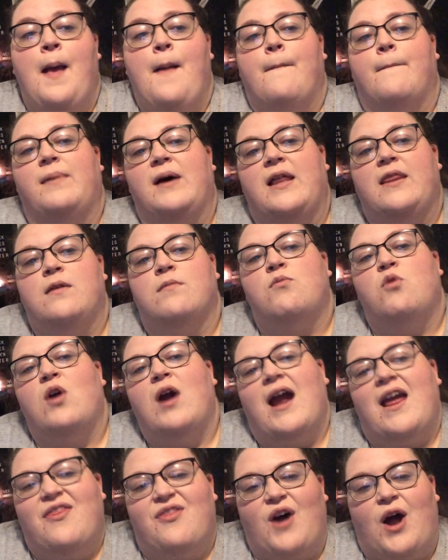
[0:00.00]
But the more
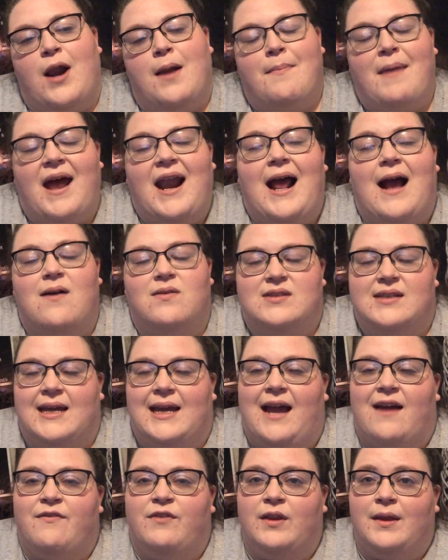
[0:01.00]
I thought about it, I was like,
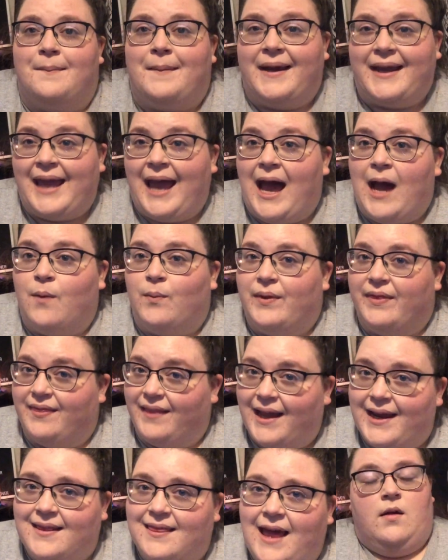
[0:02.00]
I feel like my cat wouldn't
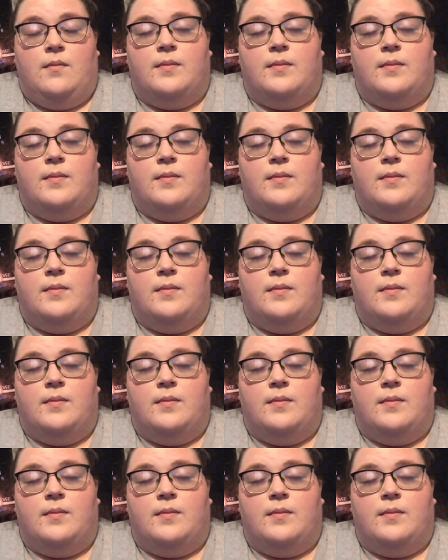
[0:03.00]
like that,